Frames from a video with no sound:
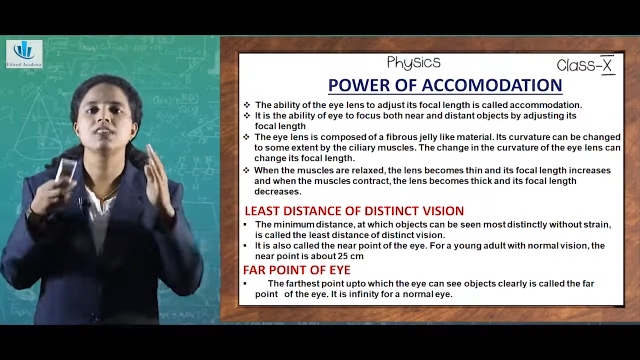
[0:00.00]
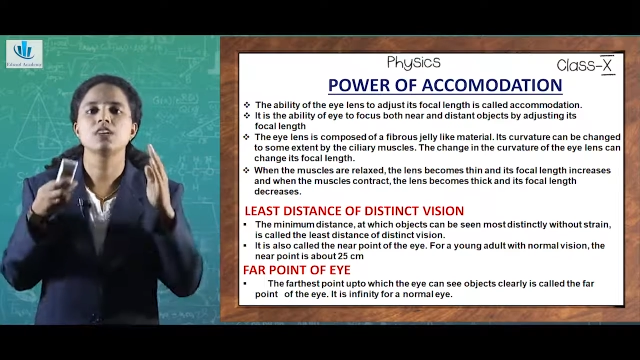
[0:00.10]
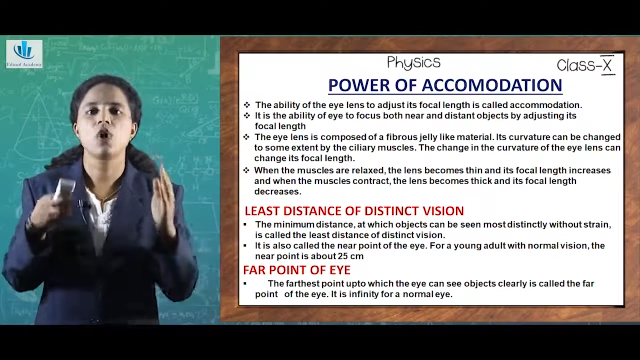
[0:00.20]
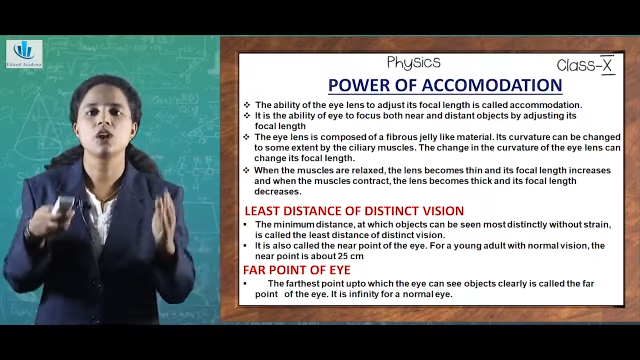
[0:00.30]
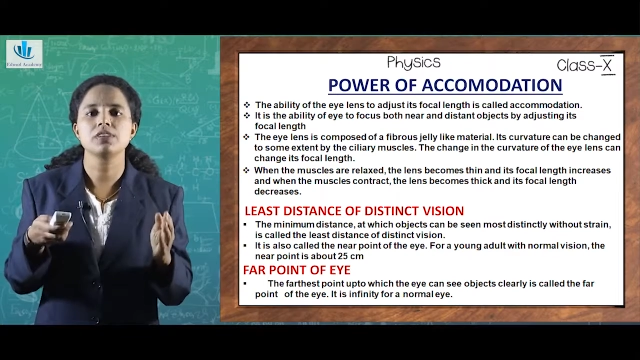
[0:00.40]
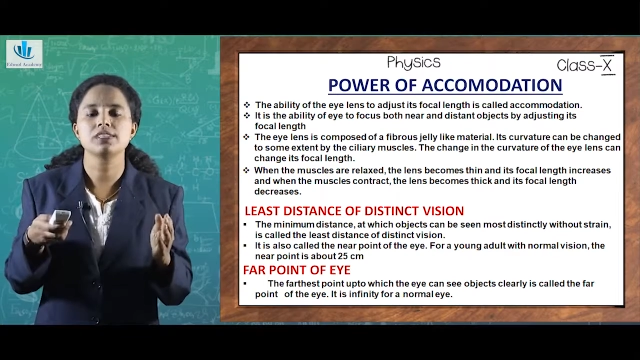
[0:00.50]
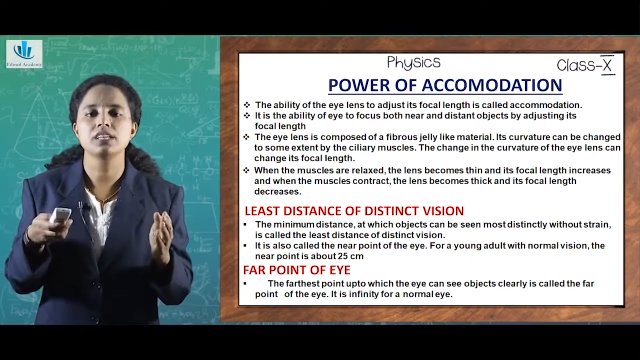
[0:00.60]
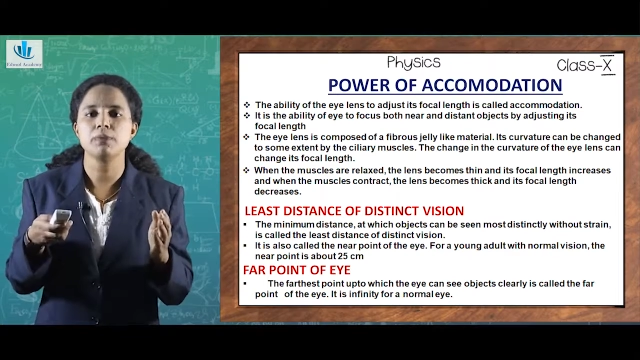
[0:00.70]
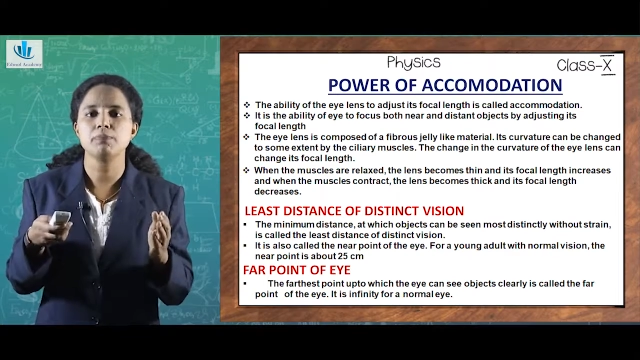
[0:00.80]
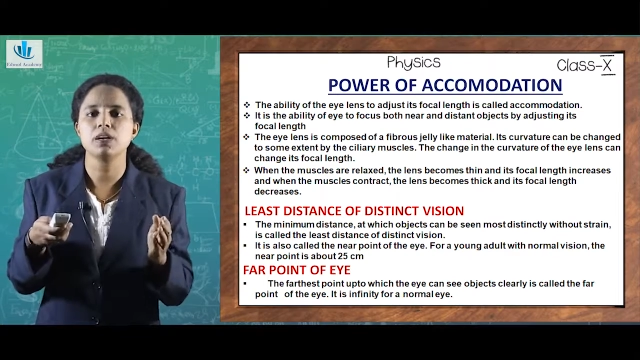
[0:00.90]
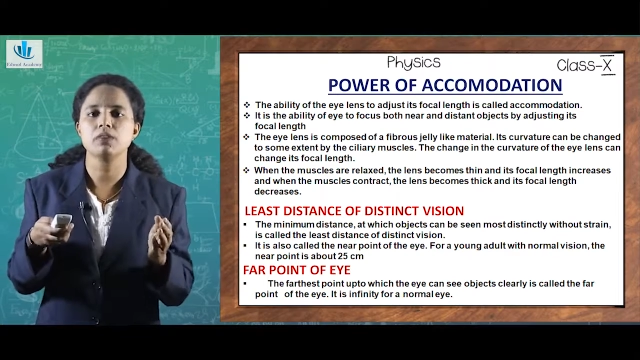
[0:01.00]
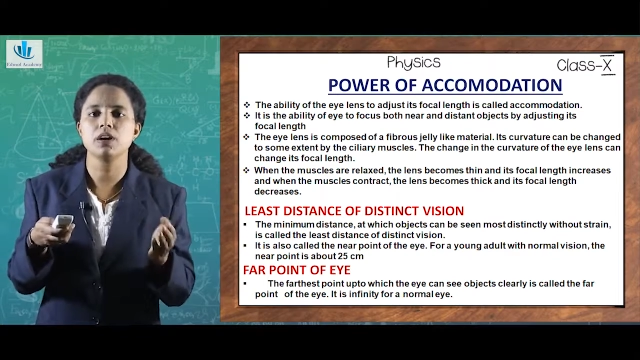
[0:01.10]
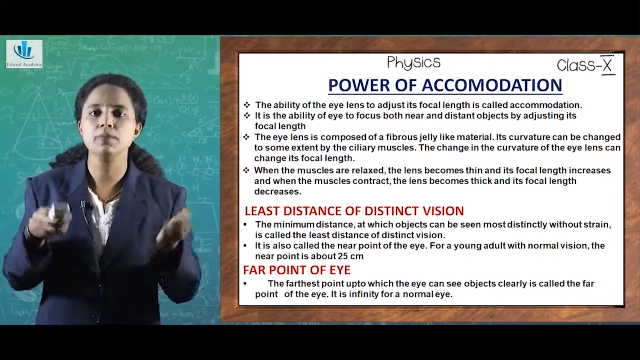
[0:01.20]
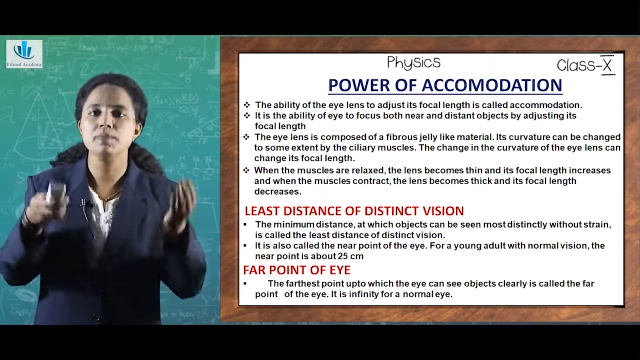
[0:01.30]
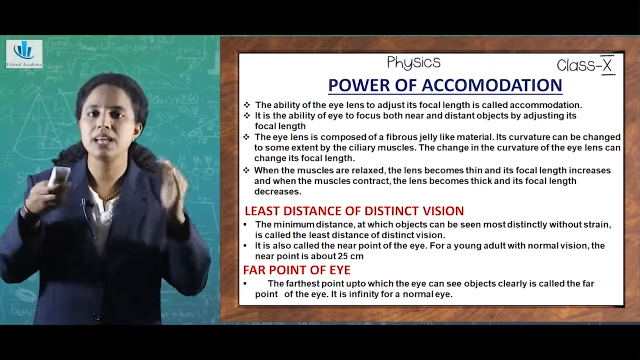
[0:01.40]
the convex shape
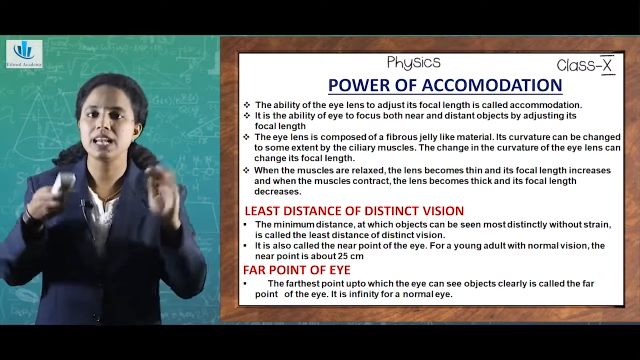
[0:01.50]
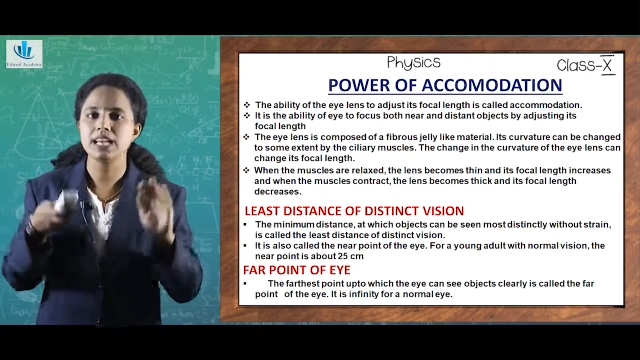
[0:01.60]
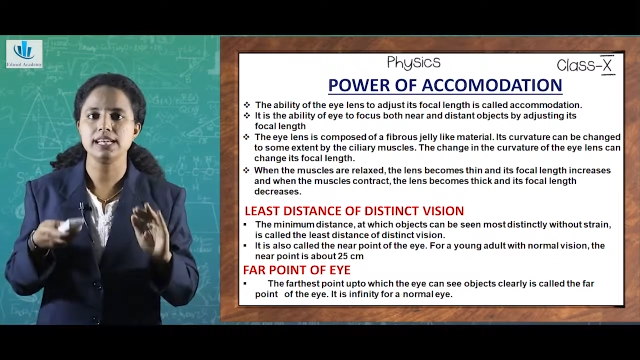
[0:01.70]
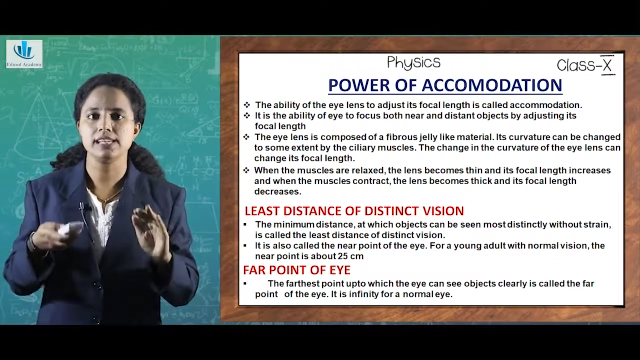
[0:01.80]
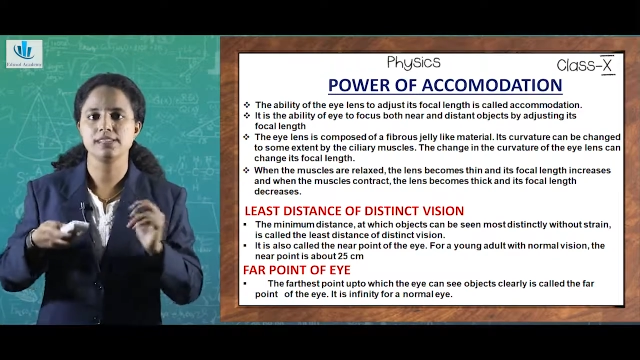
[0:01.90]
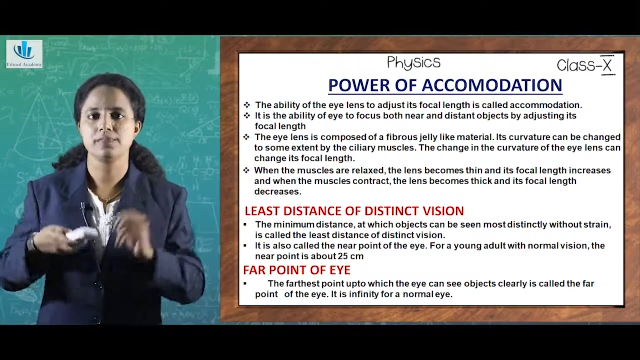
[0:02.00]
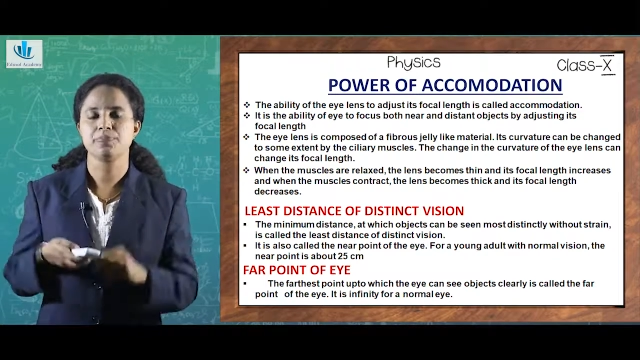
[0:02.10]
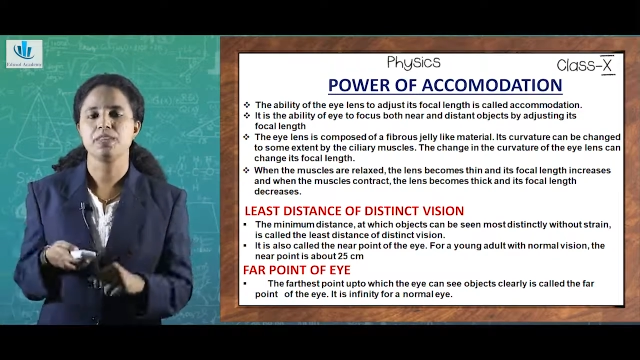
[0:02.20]
becomes less.